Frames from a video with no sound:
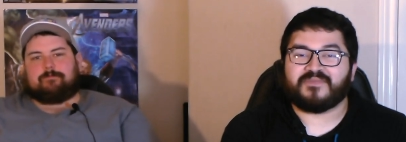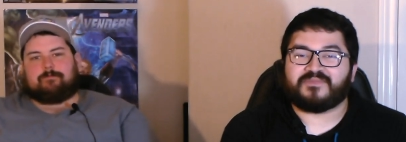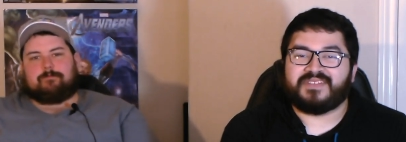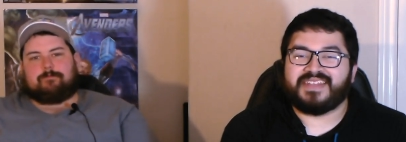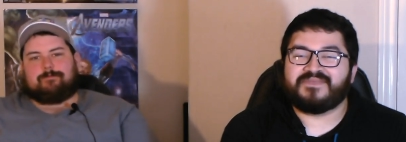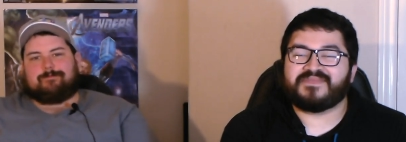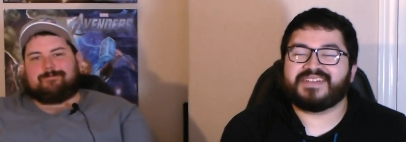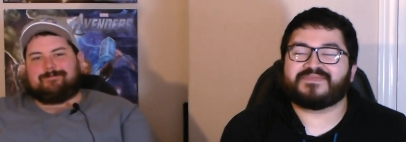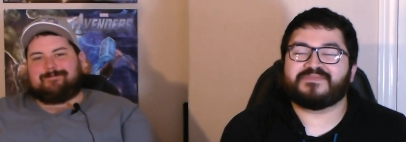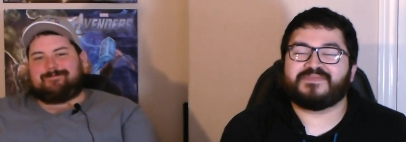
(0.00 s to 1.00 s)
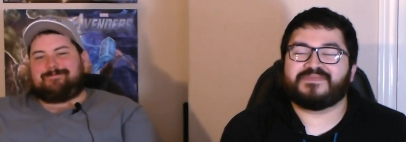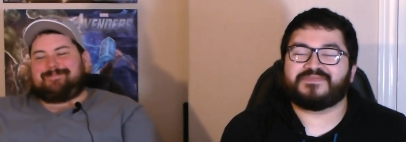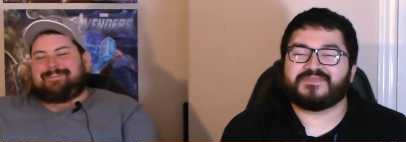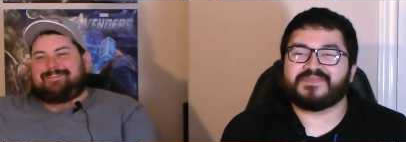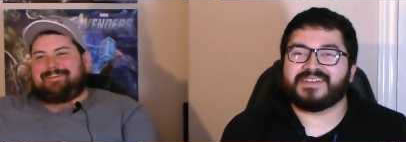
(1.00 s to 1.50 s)
Speaker 1: And from
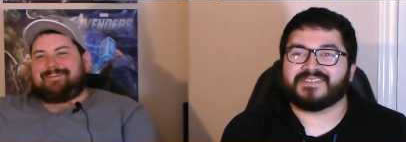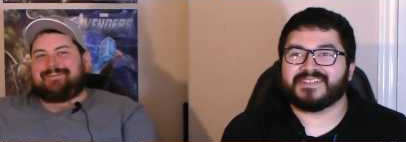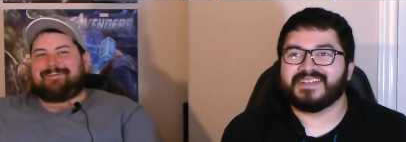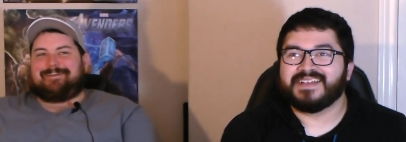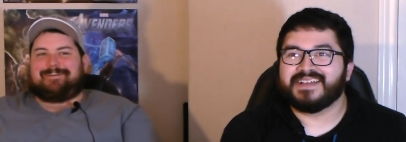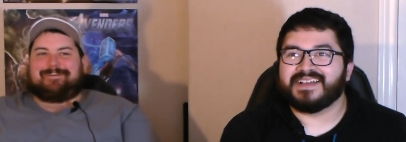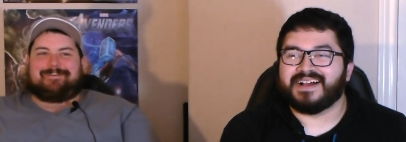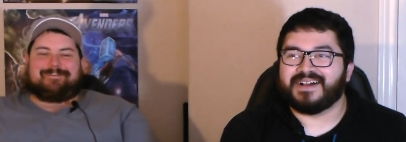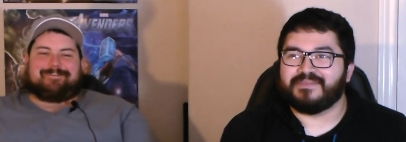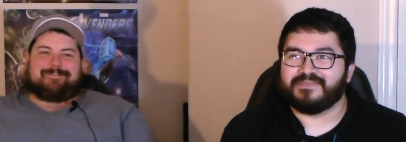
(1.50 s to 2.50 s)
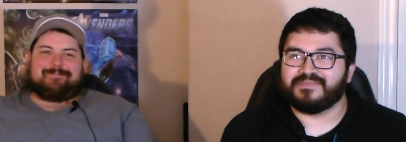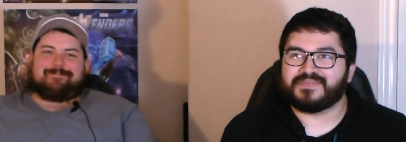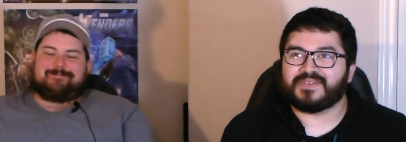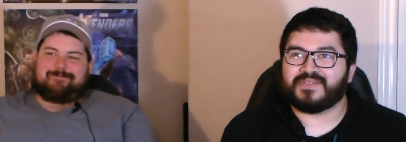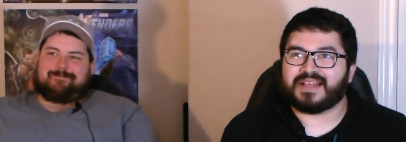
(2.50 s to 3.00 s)
Full Metal.
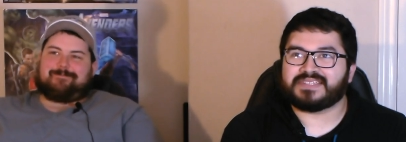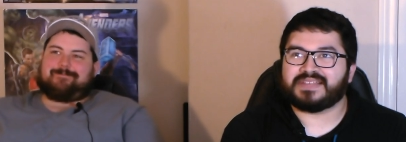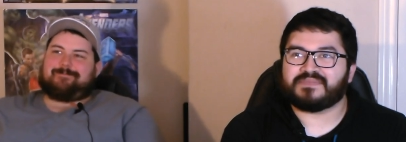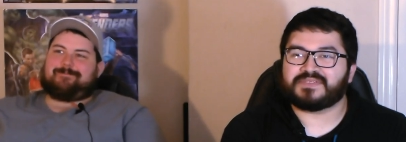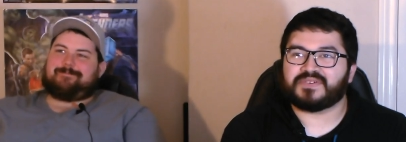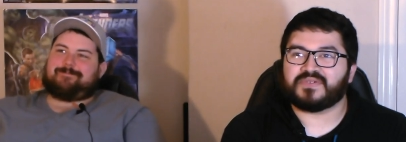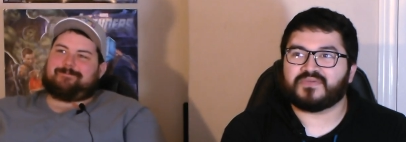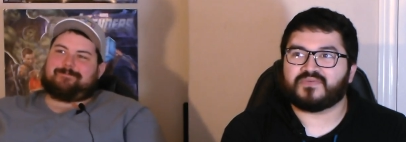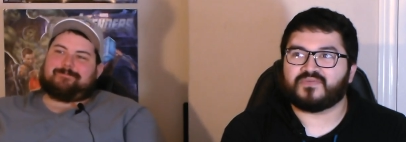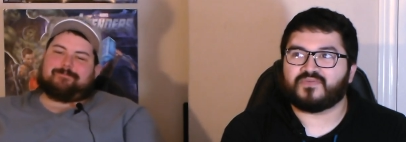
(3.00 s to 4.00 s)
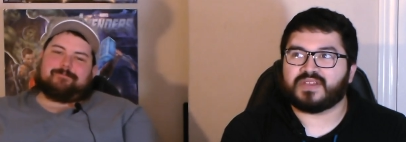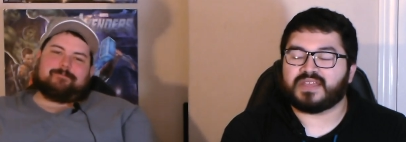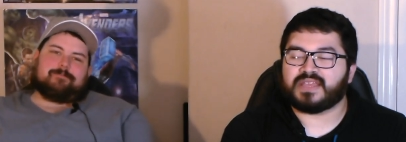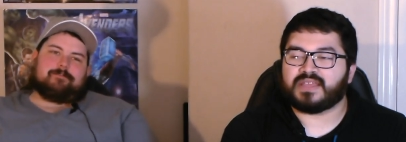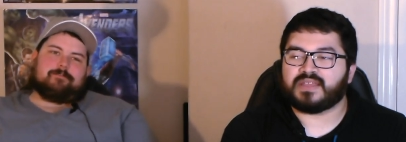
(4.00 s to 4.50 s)
So last episode
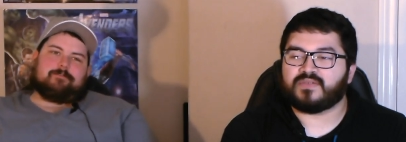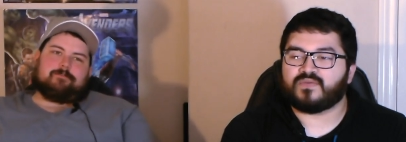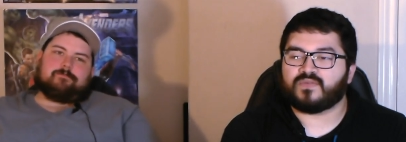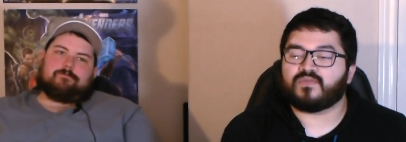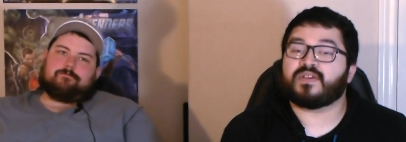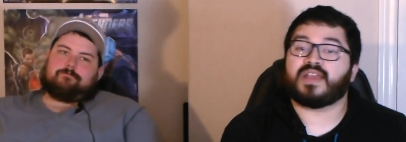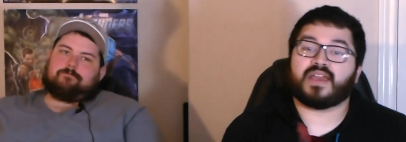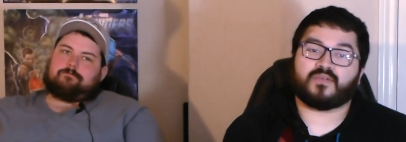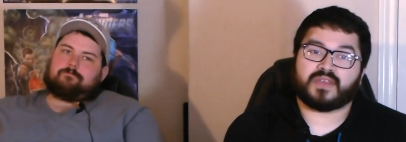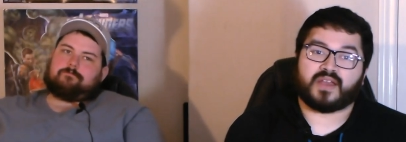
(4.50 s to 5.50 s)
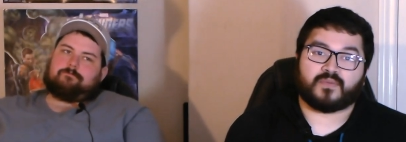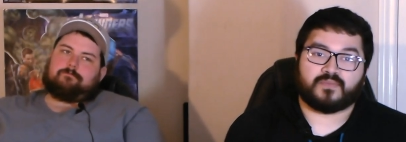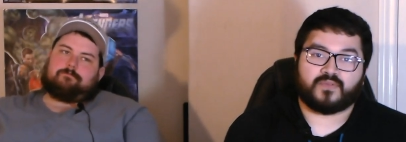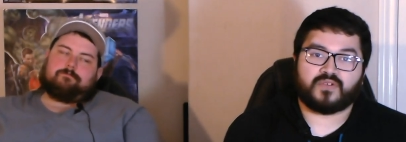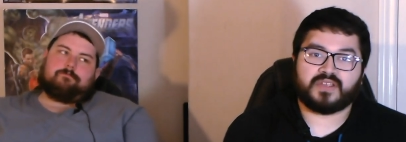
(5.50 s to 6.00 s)
we have
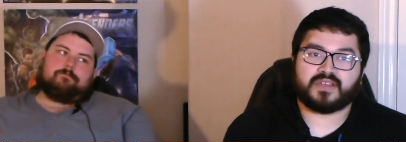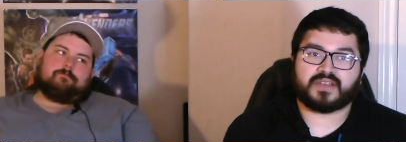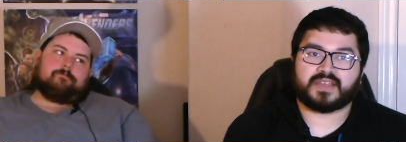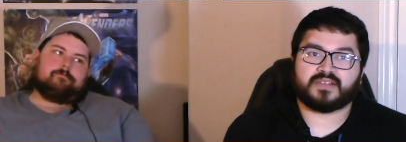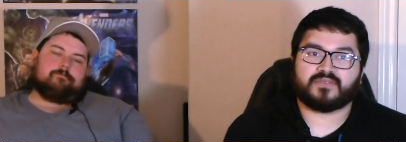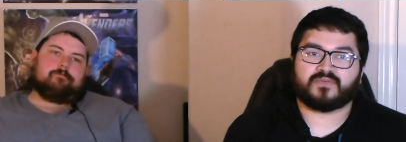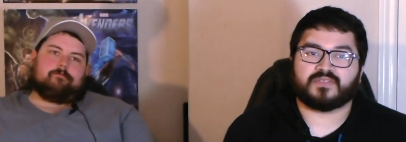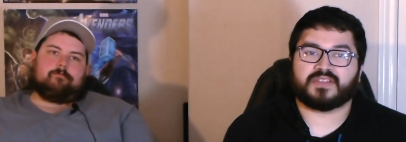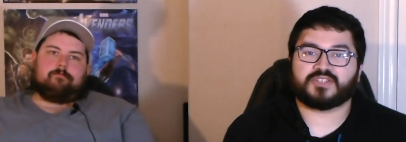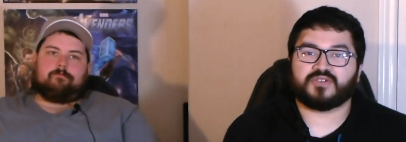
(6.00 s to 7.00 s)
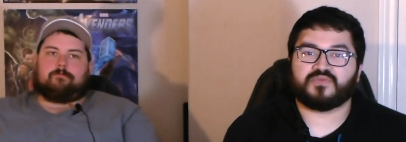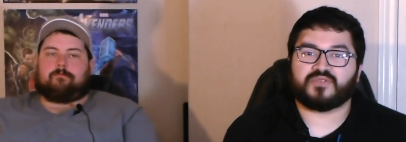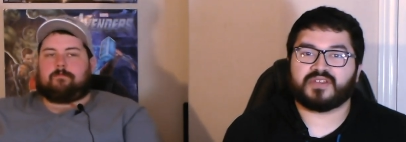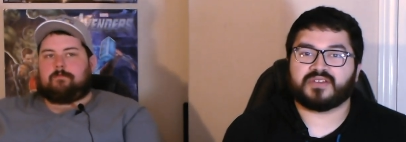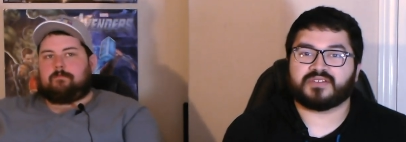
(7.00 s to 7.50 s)
Maria Hill. Well, they showed
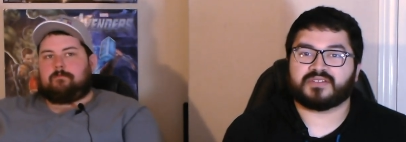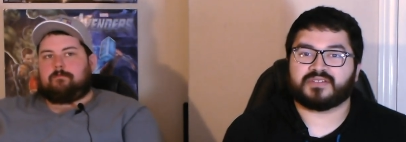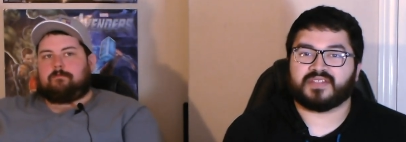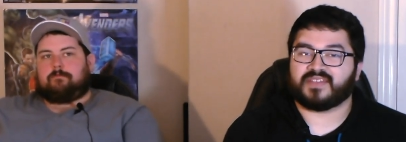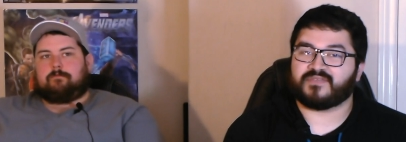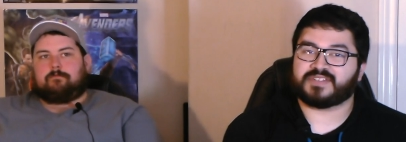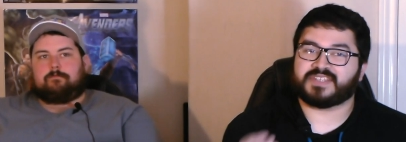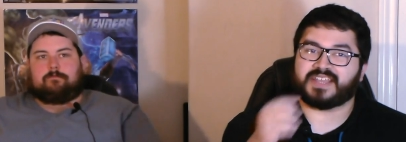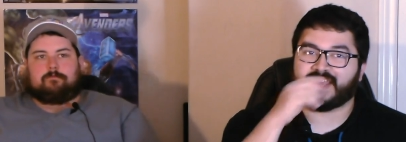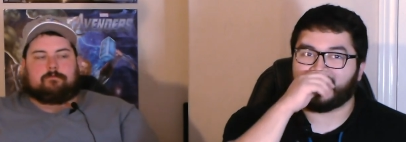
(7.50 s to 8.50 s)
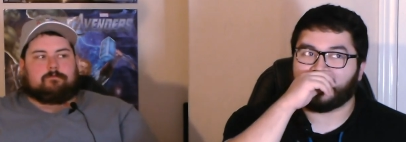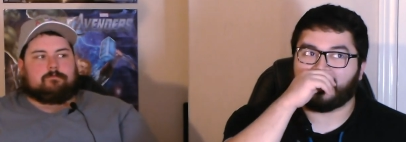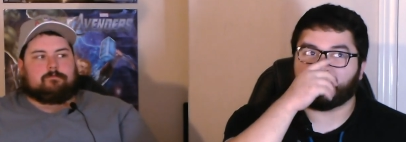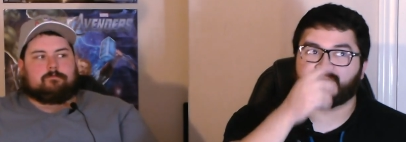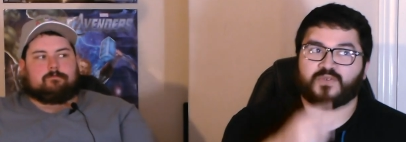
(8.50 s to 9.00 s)
Maria like for a second, and then
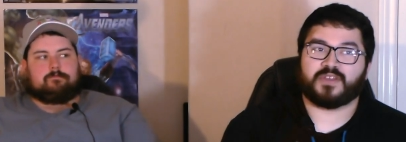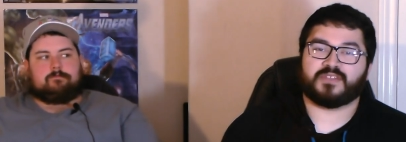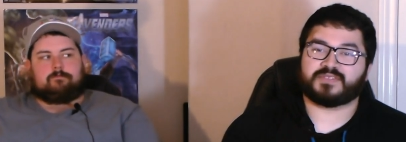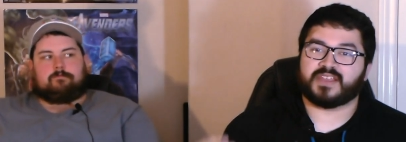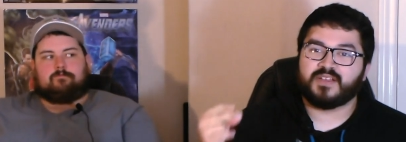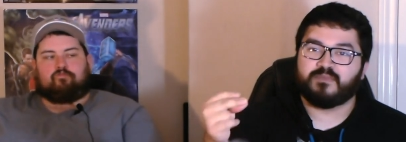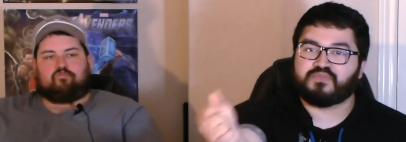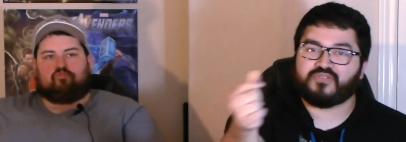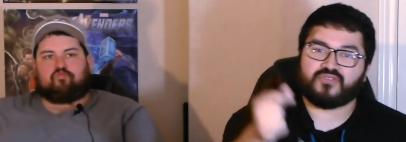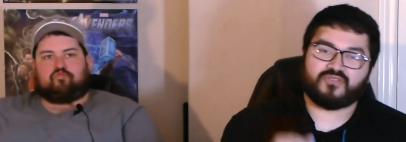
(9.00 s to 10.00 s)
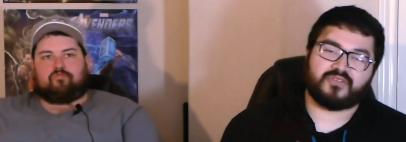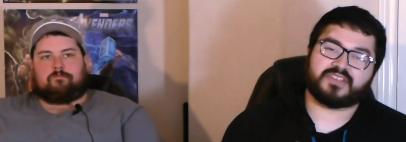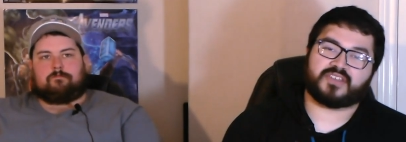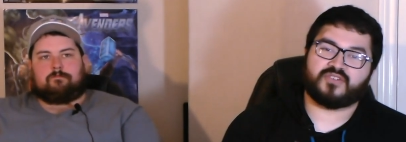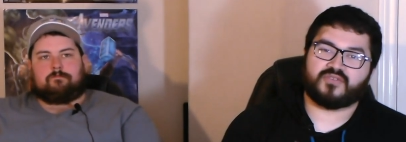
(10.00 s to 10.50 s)
there was Roy. And it was like, and he's
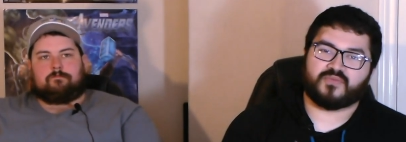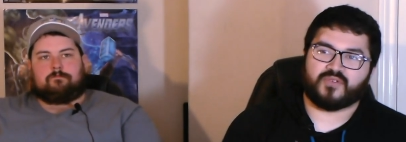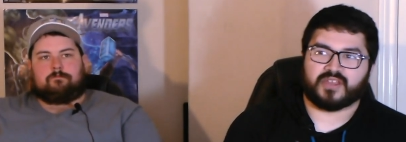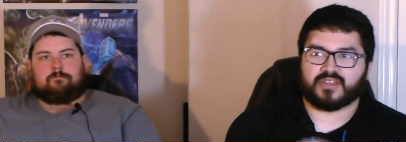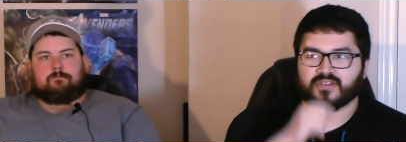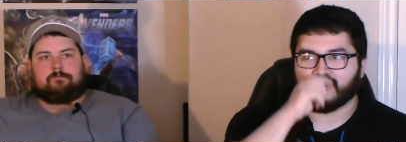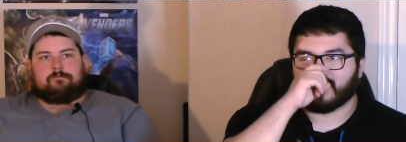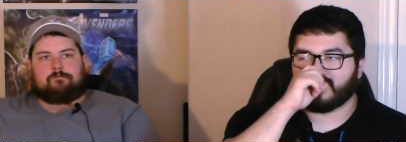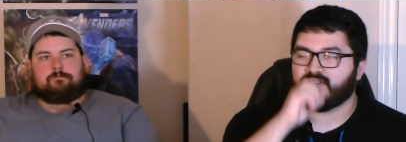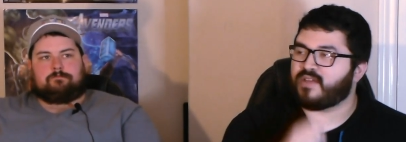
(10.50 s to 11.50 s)
like, "You're Maria Hill,